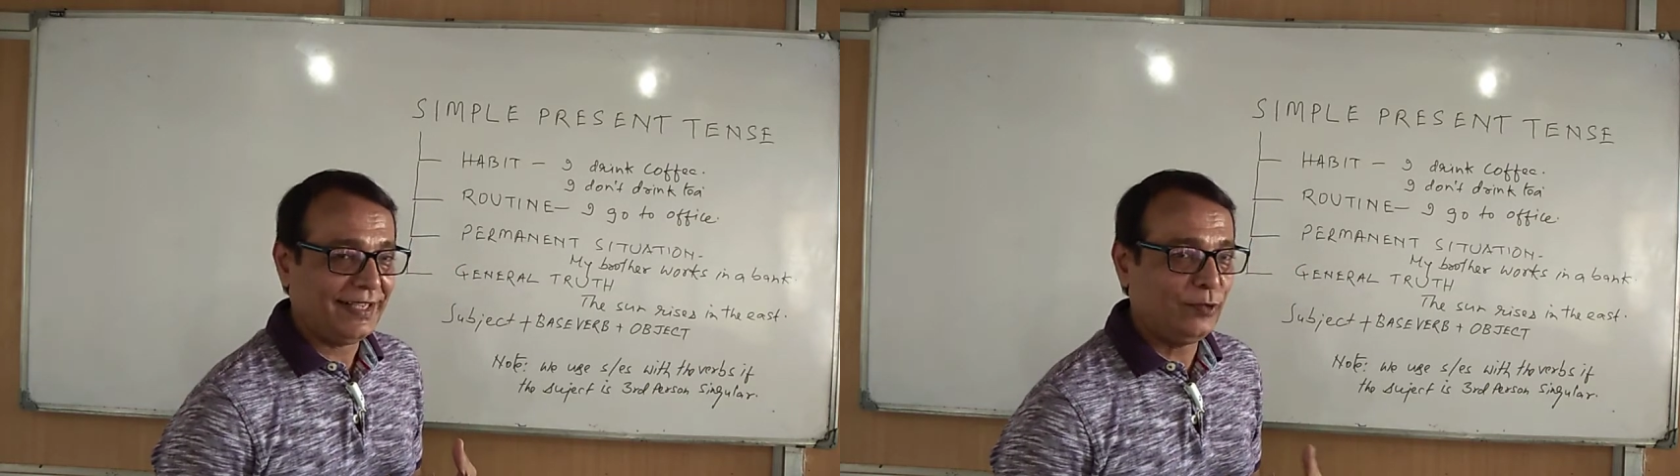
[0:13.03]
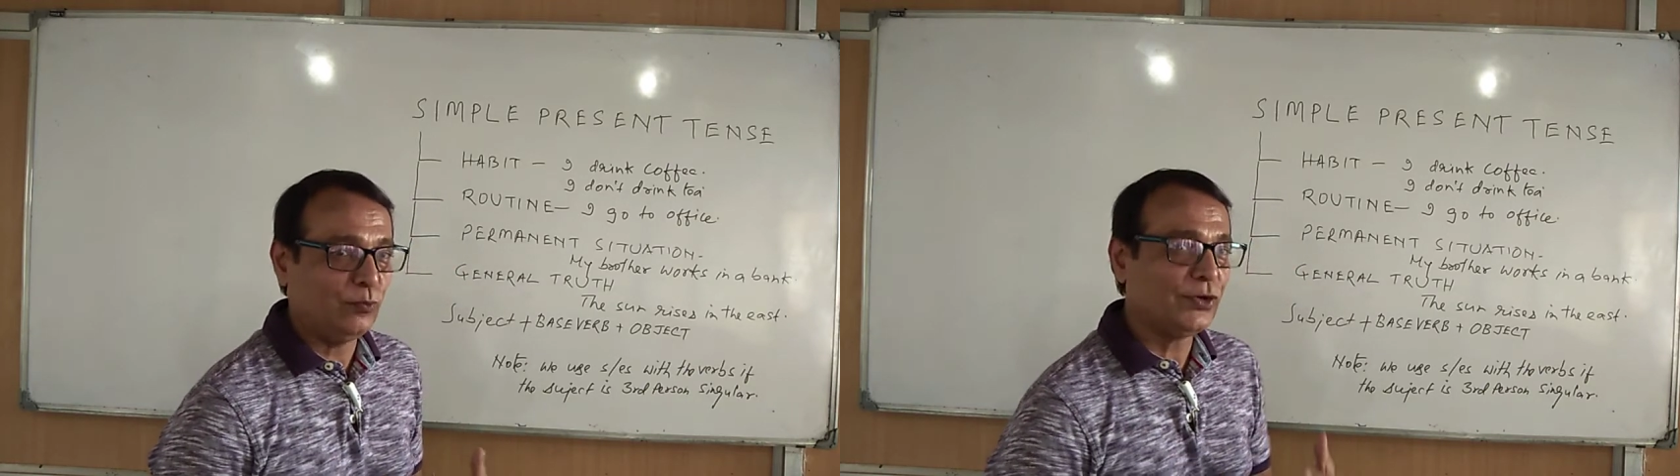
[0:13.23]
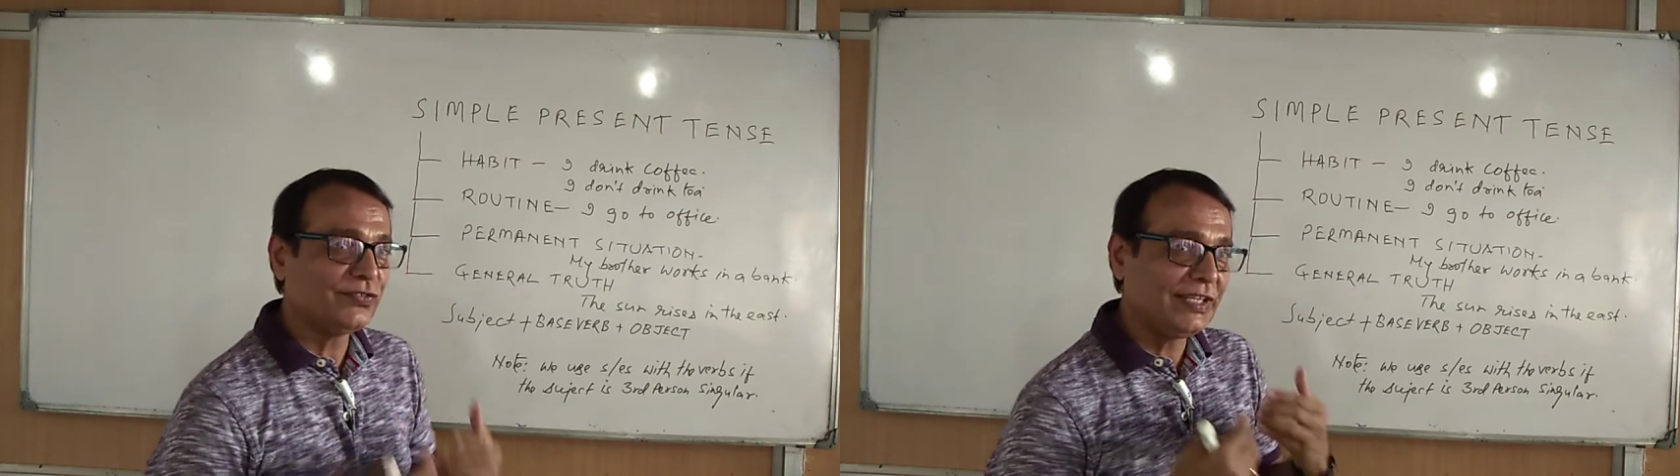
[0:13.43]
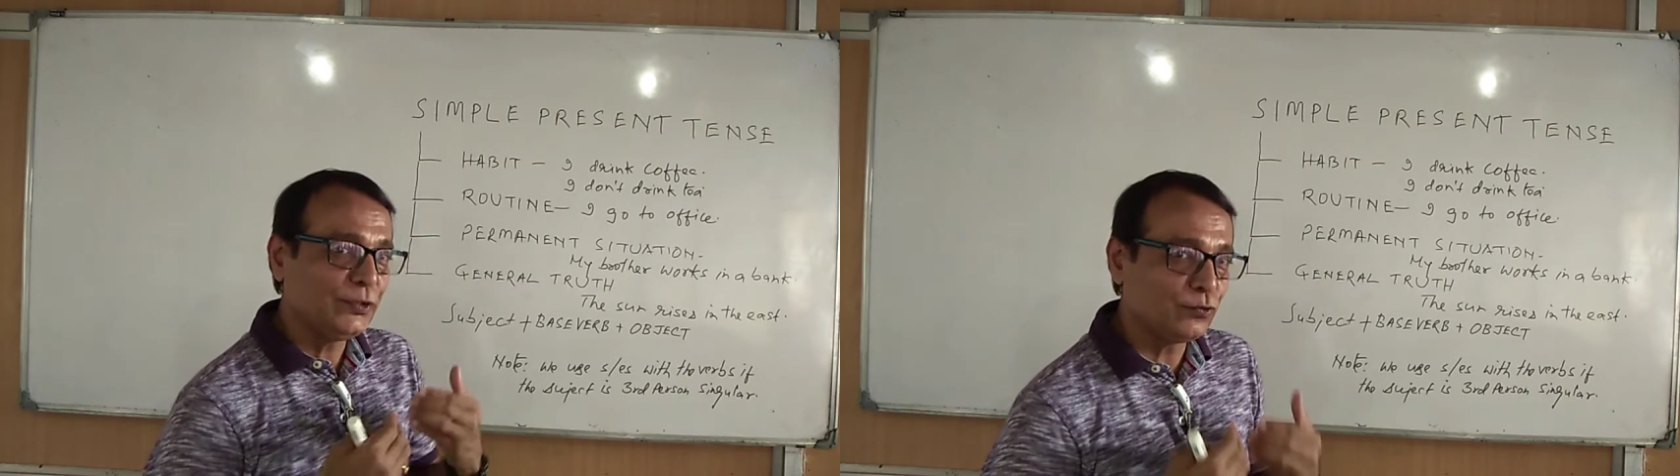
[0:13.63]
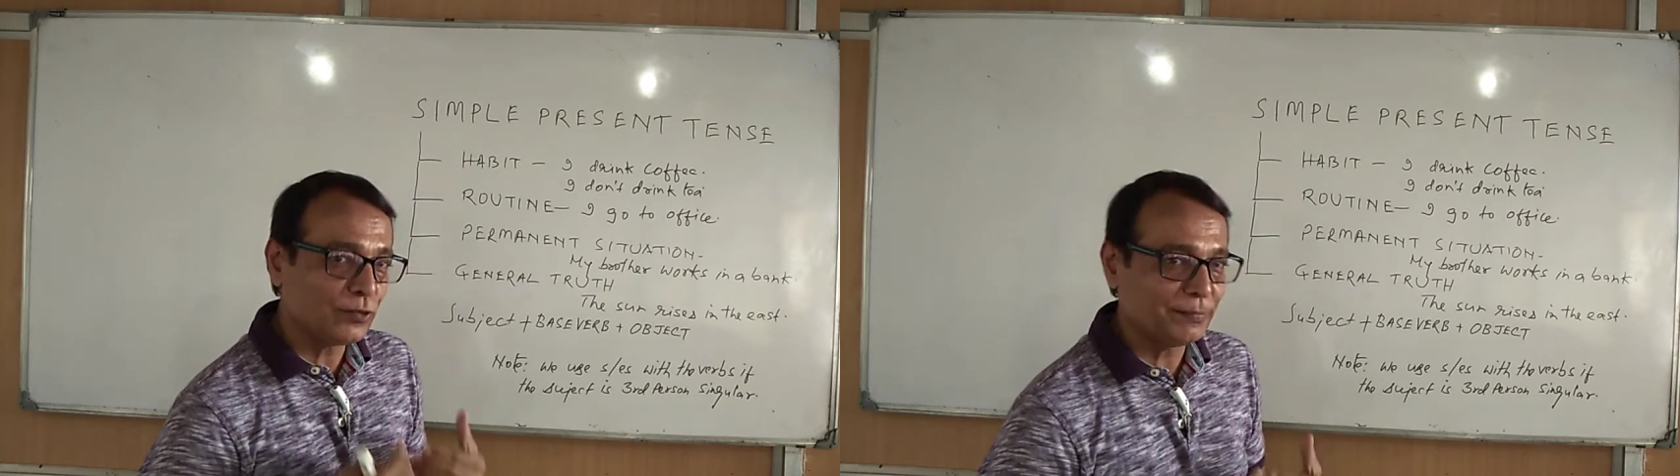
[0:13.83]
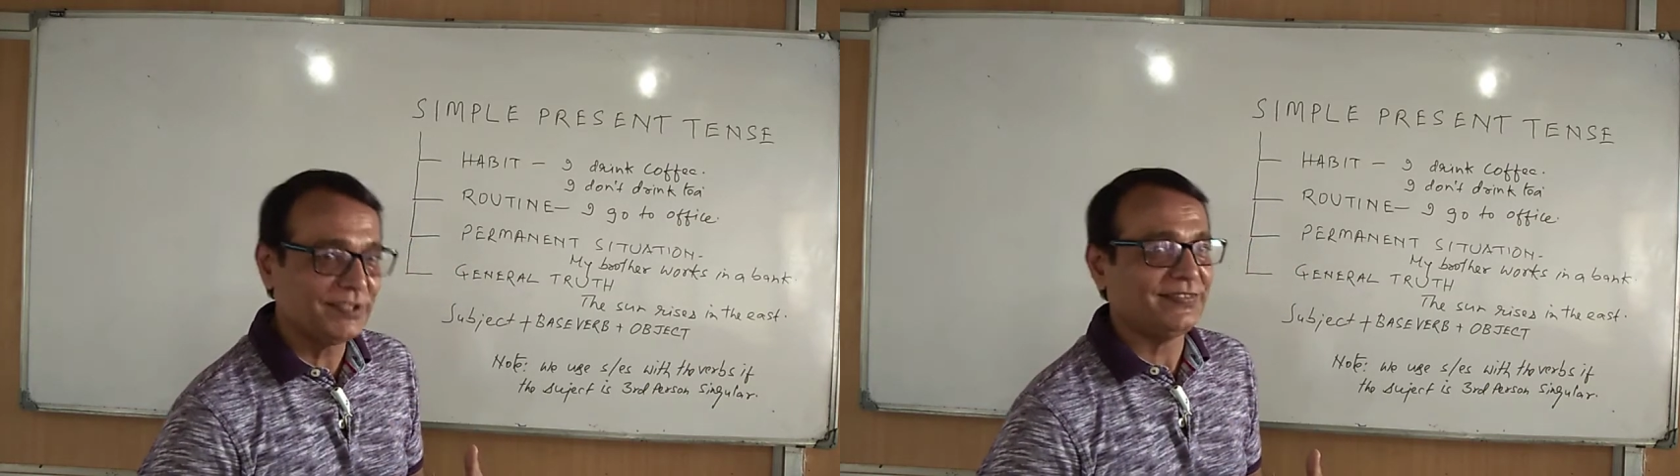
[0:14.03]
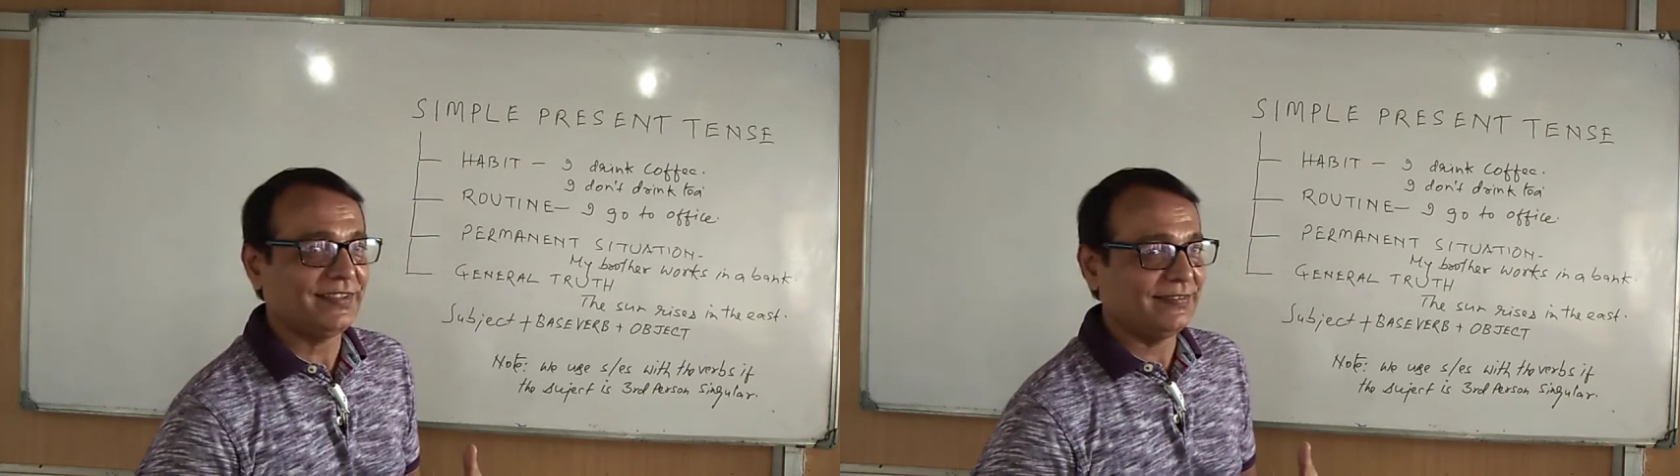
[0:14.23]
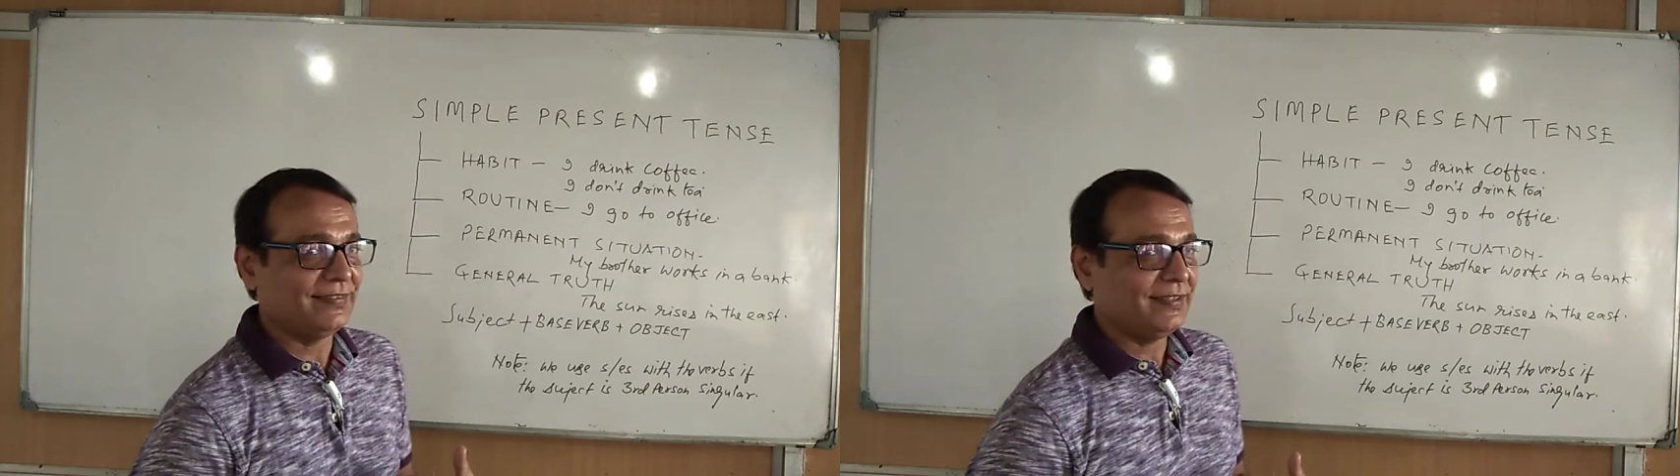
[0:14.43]
and what's the use of this
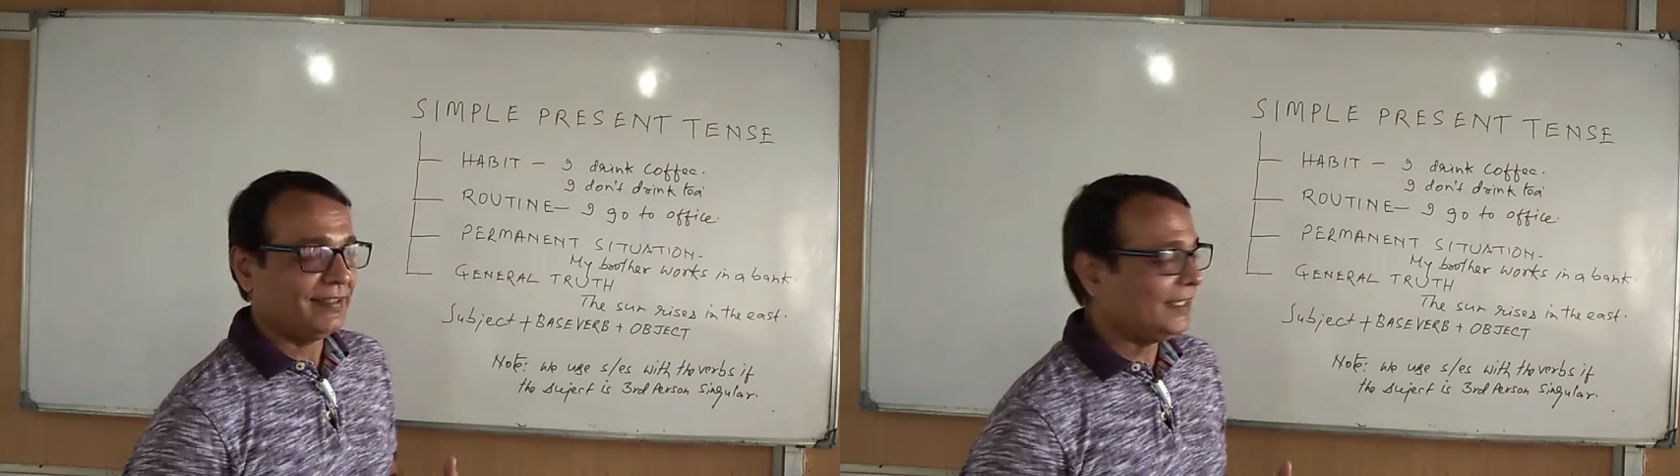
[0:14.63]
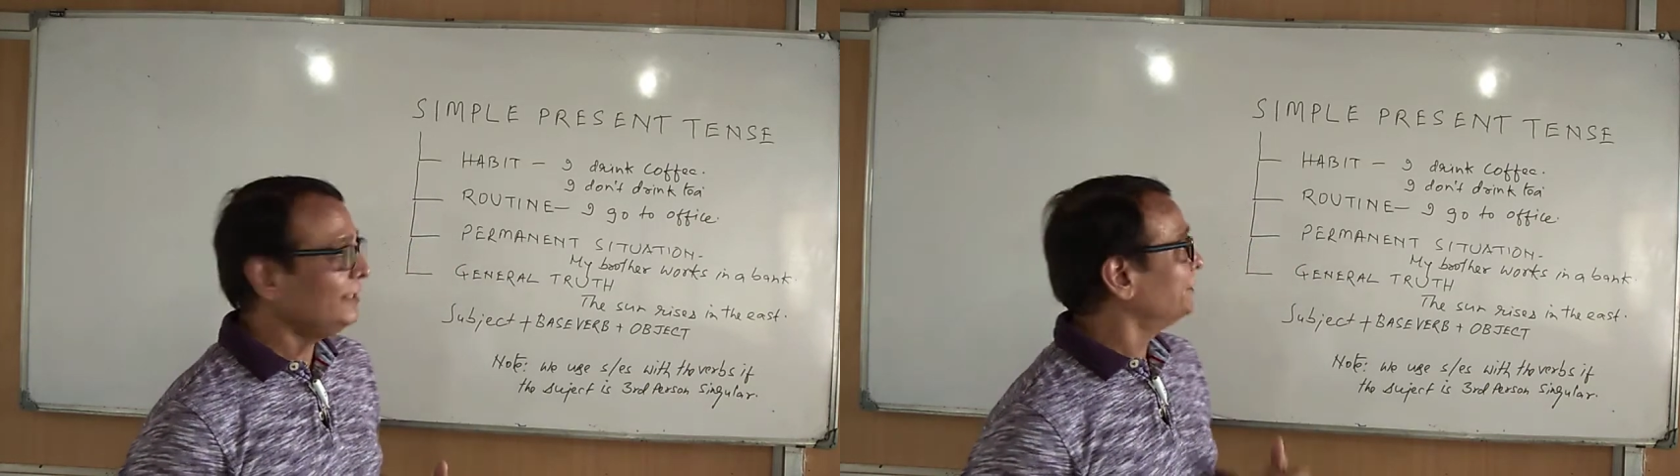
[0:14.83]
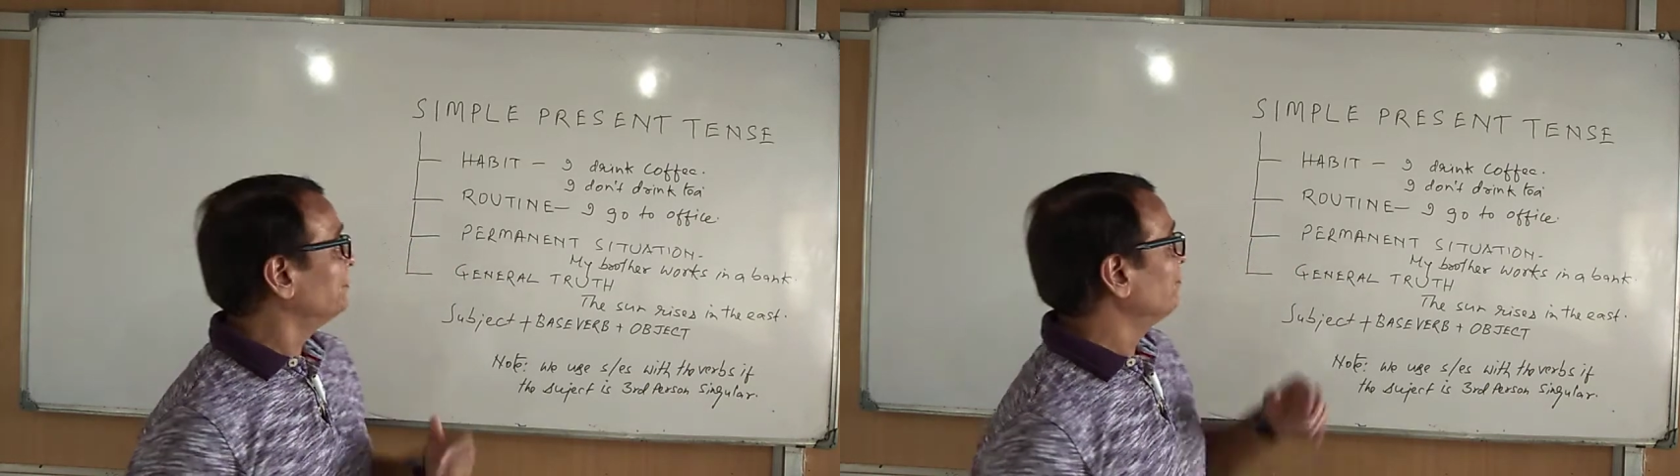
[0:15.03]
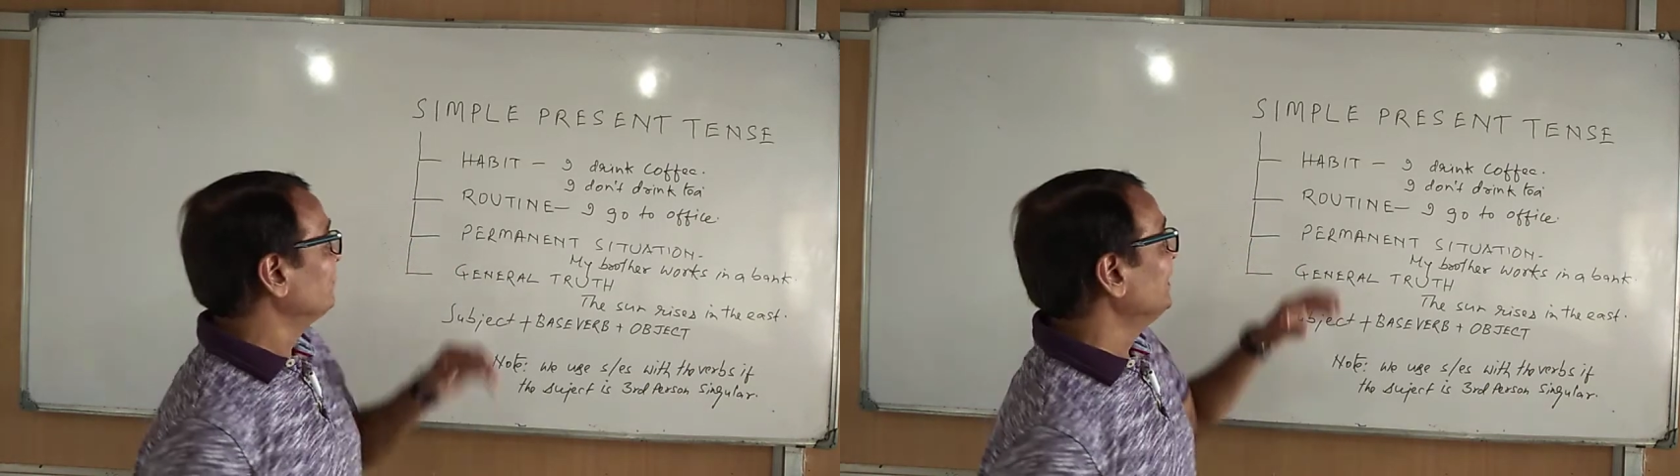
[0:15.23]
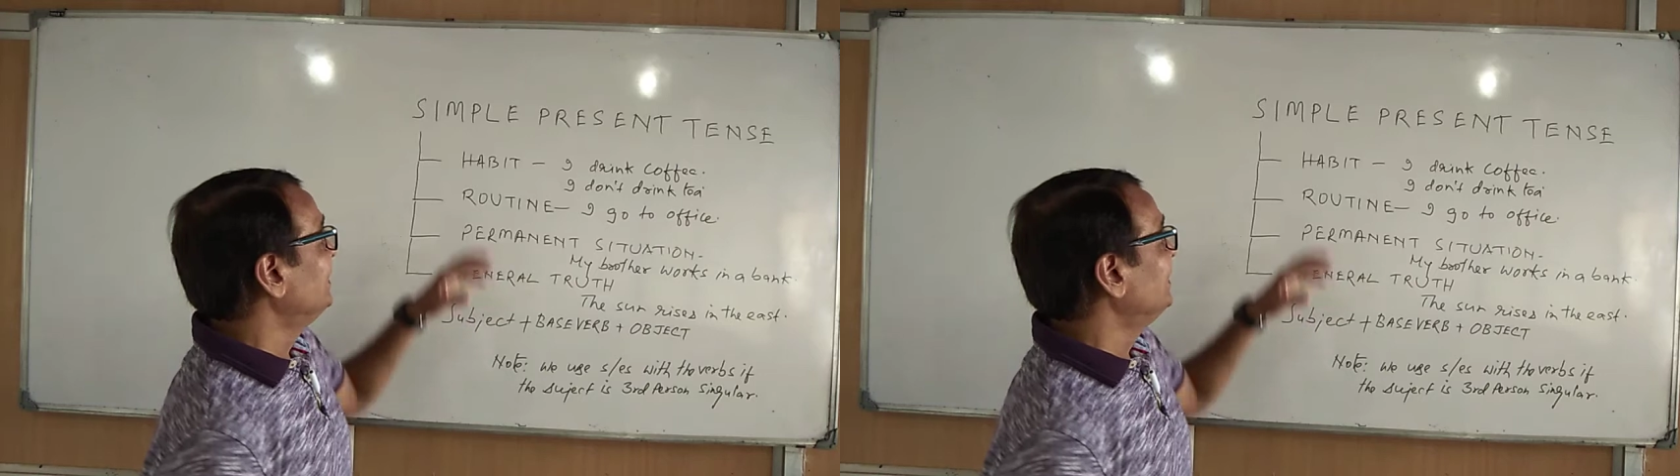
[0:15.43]
tense. Right.